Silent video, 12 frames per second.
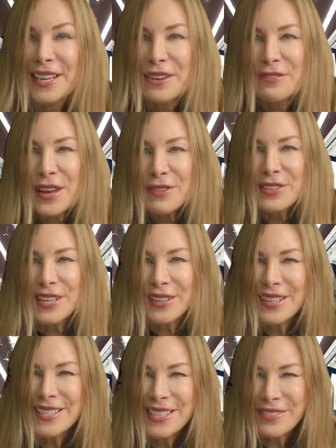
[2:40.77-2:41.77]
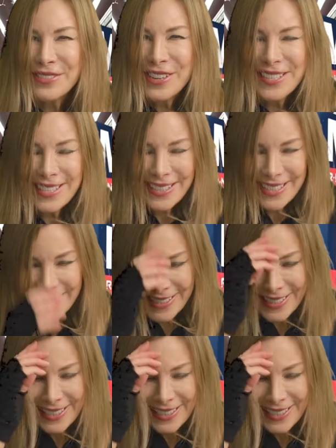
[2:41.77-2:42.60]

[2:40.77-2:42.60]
favorite areas of Washington.